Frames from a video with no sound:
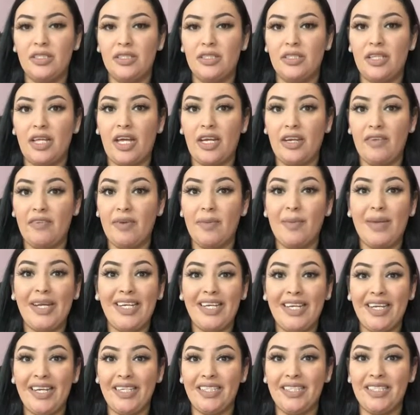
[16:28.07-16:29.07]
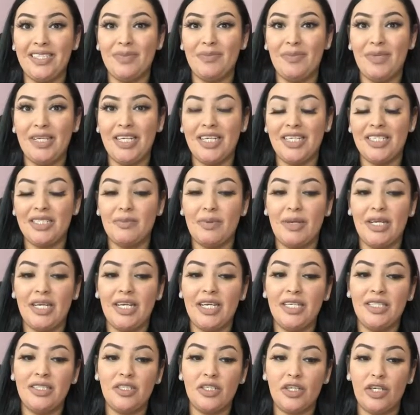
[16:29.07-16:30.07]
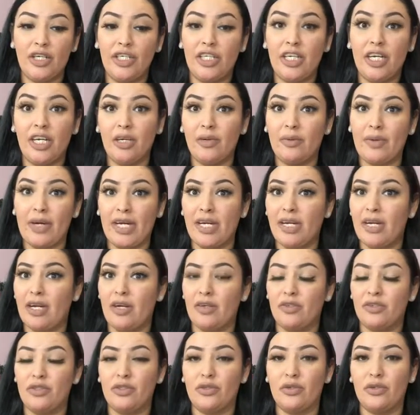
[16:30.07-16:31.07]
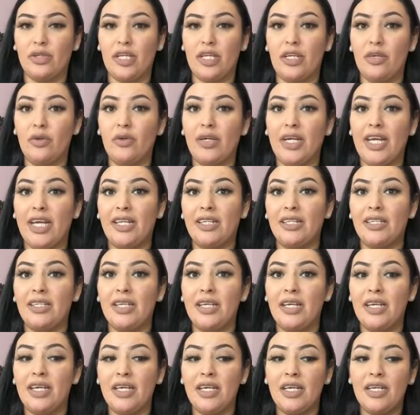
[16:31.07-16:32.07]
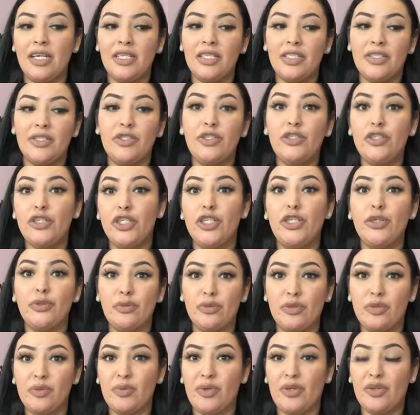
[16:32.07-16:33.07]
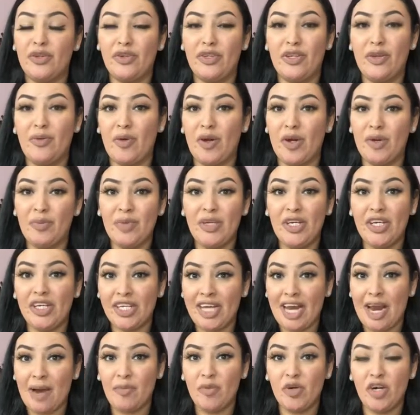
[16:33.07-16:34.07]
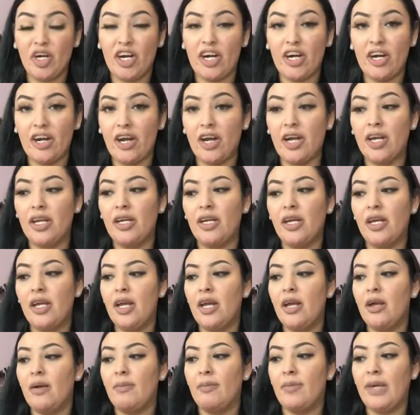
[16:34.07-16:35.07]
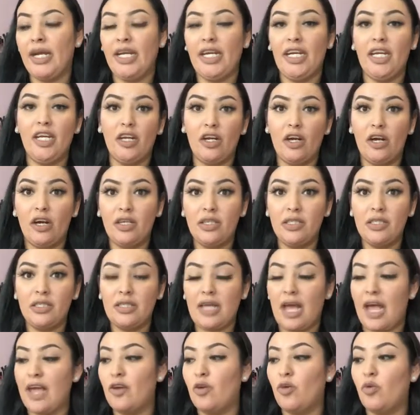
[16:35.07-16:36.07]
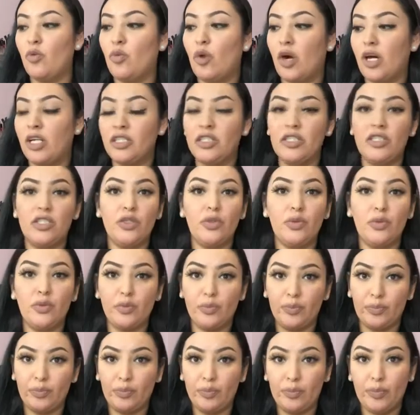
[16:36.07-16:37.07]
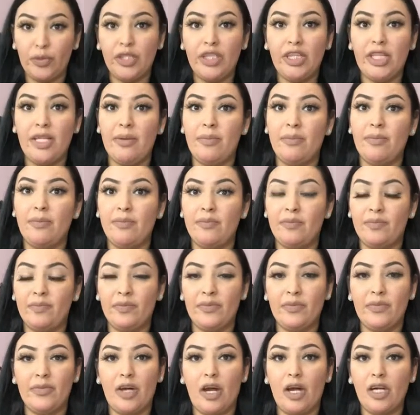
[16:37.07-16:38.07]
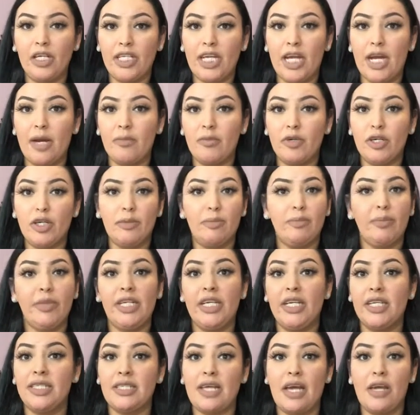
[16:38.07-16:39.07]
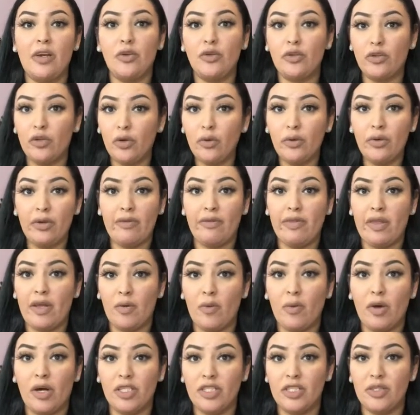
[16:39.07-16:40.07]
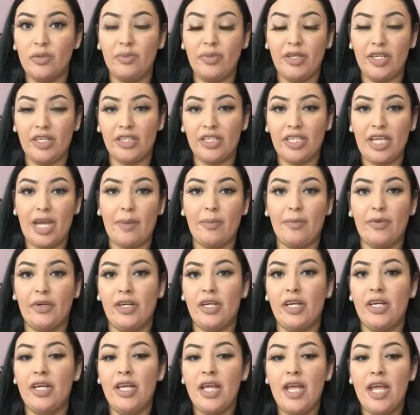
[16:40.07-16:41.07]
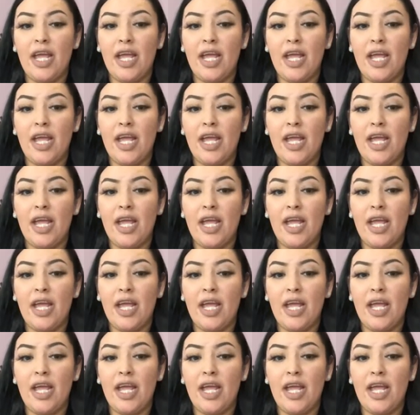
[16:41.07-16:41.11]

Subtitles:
Not even my kids, because my kids are young right now, so they don't get to choose whether they want to be on camera or not. My in-laws, I don't want to put them on camera because I don't know if they want to be on camera.